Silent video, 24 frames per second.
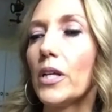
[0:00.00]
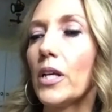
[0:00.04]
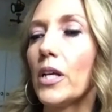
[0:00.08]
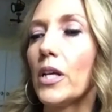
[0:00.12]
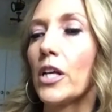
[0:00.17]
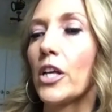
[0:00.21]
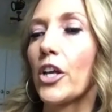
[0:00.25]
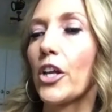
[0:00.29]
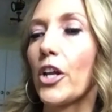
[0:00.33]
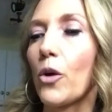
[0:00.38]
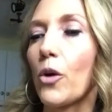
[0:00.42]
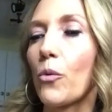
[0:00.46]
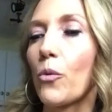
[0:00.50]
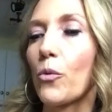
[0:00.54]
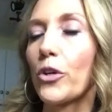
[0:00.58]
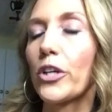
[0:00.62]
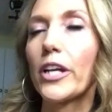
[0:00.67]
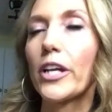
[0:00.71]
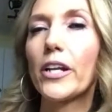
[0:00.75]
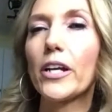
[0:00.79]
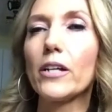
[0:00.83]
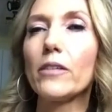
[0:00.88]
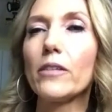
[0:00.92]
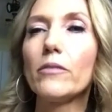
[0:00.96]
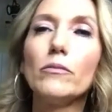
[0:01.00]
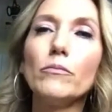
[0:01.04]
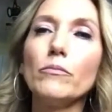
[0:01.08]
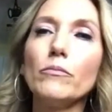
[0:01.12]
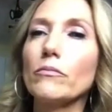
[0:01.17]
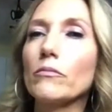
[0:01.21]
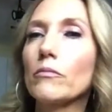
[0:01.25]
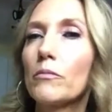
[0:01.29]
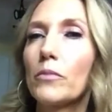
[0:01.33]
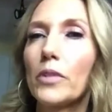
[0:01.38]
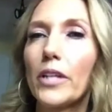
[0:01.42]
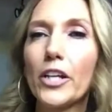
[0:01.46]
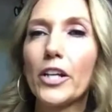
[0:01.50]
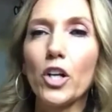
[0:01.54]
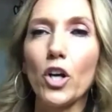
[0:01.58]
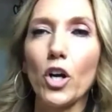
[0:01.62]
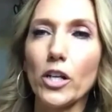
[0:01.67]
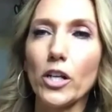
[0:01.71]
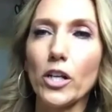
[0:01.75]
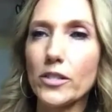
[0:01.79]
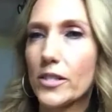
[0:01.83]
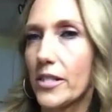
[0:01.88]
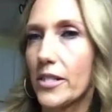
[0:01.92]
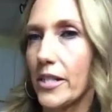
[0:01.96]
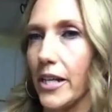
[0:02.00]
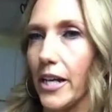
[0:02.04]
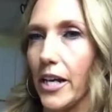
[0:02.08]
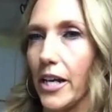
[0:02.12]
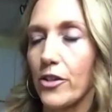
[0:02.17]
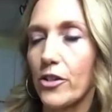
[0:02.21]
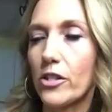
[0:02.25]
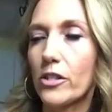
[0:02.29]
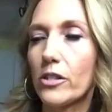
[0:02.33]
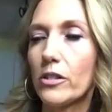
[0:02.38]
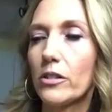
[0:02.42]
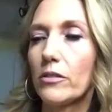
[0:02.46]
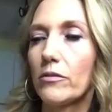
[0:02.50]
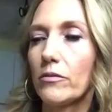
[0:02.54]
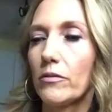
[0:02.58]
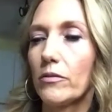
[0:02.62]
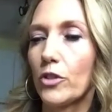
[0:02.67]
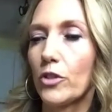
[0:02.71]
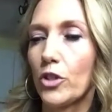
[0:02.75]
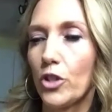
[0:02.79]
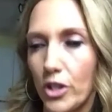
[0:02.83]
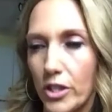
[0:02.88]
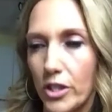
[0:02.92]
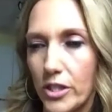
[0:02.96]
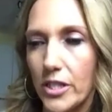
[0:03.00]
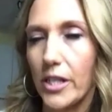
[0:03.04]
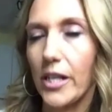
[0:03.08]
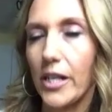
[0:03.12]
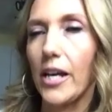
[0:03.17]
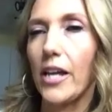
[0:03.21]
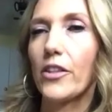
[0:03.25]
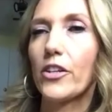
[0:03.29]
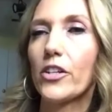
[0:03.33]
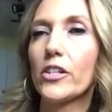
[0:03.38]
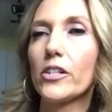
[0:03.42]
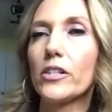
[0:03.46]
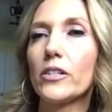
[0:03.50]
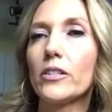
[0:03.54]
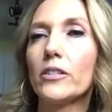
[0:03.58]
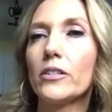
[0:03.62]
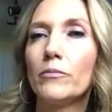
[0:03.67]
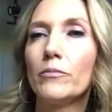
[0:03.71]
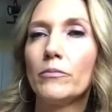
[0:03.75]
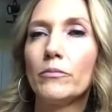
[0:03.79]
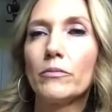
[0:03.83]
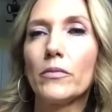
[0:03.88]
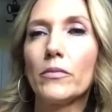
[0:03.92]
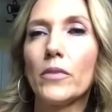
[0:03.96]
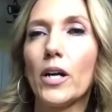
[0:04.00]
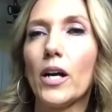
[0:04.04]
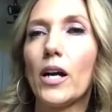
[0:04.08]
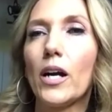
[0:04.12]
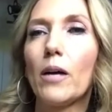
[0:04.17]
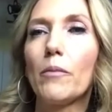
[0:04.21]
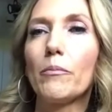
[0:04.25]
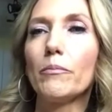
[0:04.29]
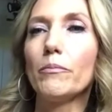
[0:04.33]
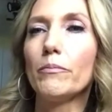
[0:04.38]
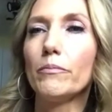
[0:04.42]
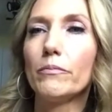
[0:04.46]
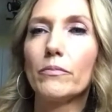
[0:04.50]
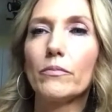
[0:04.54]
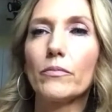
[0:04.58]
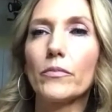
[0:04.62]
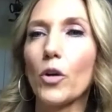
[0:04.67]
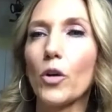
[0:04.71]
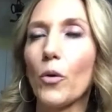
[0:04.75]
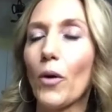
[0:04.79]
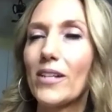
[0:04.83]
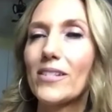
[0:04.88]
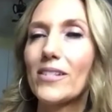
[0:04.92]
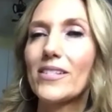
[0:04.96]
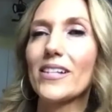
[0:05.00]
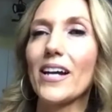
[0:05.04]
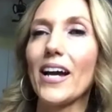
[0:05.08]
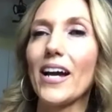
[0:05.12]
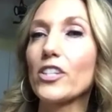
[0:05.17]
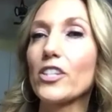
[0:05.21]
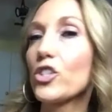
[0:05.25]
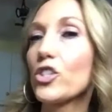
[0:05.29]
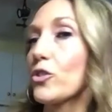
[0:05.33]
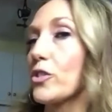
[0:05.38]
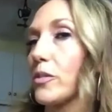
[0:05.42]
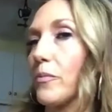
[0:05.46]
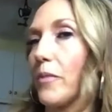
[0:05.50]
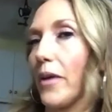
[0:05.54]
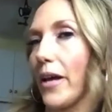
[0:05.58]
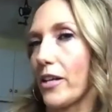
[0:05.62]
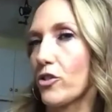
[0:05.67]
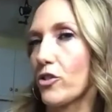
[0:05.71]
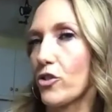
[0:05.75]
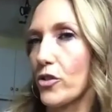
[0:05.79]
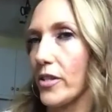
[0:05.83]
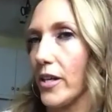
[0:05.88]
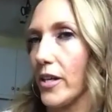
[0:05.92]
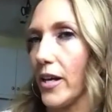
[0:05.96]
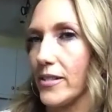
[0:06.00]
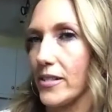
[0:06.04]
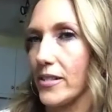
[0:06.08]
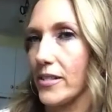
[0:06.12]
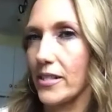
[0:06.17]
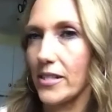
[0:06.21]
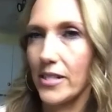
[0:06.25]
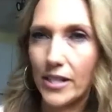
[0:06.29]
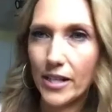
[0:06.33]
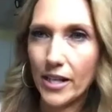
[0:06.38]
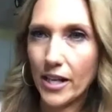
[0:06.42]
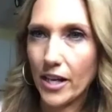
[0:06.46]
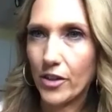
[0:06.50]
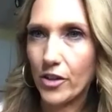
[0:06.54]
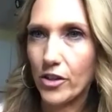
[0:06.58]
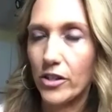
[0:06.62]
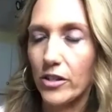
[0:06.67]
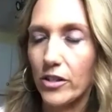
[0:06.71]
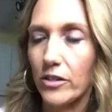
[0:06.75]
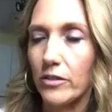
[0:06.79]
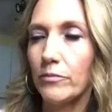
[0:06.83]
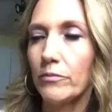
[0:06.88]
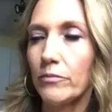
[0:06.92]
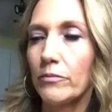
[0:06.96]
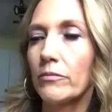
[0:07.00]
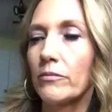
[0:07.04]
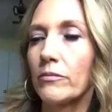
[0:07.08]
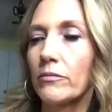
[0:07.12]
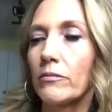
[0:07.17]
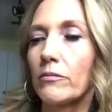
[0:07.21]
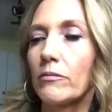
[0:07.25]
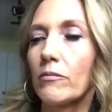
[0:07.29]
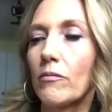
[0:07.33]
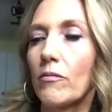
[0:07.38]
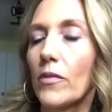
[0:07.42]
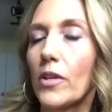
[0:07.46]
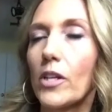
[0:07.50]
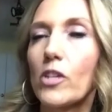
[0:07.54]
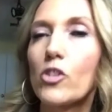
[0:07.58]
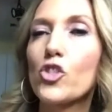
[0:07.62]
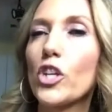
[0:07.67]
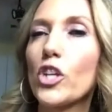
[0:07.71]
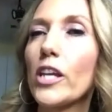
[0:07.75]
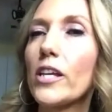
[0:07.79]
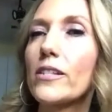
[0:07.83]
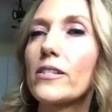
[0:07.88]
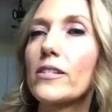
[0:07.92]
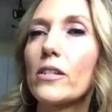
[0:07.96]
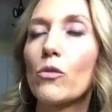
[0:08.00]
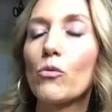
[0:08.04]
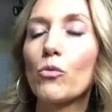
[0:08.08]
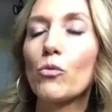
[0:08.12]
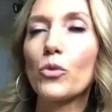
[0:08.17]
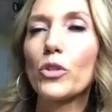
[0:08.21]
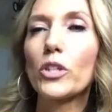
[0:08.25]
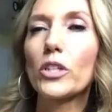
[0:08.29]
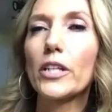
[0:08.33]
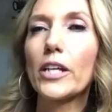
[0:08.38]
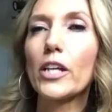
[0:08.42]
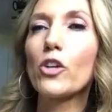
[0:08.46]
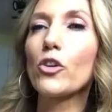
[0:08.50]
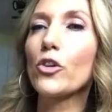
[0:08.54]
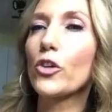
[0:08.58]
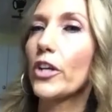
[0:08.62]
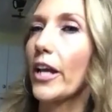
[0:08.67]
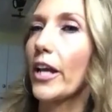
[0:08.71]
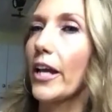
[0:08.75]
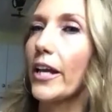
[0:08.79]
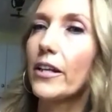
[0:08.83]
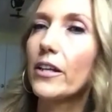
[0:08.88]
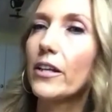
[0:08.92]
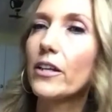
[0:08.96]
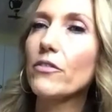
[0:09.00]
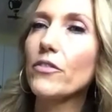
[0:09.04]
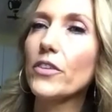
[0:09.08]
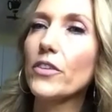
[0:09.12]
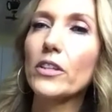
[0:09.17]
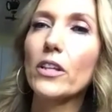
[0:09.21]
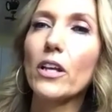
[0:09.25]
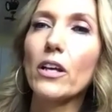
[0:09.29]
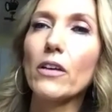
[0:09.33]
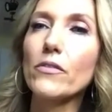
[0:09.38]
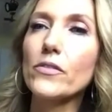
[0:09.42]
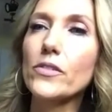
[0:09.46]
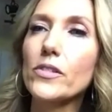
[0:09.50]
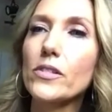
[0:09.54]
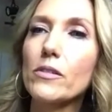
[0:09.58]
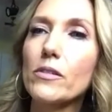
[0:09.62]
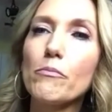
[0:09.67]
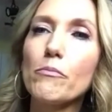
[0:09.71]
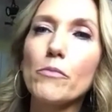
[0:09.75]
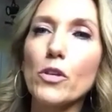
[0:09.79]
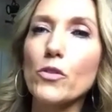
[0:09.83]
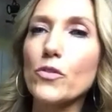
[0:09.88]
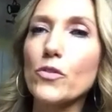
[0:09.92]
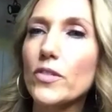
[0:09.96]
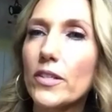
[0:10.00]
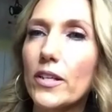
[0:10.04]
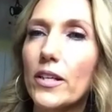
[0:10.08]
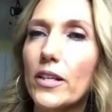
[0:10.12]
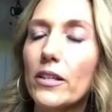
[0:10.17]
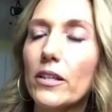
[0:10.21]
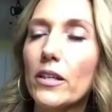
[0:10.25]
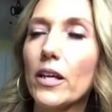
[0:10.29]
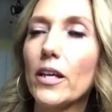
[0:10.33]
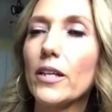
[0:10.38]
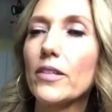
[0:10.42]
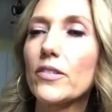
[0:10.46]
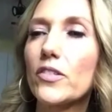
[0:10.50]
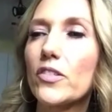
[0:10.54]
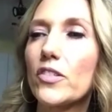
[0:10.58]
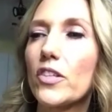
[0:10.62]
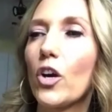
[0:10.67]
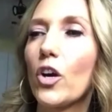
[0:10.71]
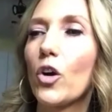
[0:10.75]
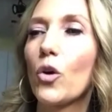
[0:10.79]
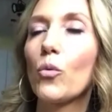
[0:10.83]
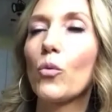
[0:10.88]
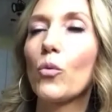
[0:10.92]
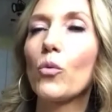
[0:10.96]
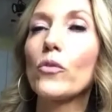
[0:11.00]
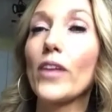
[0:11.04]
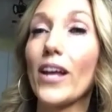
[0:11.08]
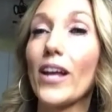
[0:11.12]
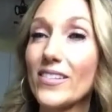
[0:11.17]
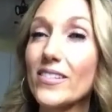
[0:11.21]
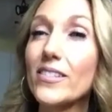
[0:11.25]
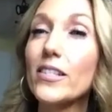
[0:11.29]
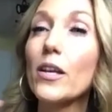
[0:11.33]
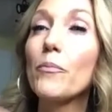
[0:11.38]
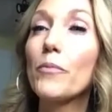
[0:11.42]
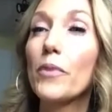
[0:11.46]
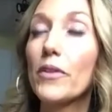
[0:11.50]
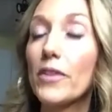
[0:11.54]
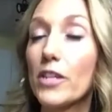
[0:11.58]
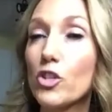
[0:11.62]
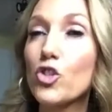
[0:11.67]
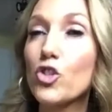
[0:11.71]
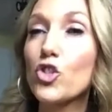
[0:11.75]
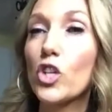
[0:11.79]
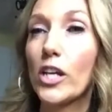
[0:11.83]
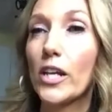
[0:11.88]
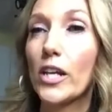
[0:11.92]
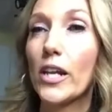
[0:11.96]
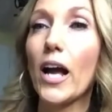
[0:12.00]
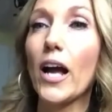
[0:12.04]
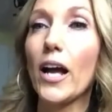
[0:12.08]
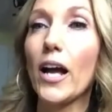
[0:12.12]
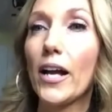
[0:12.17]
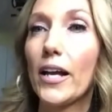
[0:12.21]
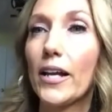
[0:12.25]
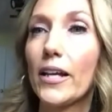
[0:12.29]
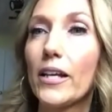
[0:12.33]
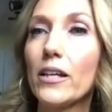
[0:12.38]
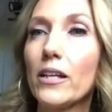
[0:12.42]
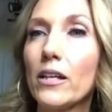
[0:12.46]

we're going to play cards together, cook together, go outside and do some exercising together. She is really creative and loves music. And so that's something that she and I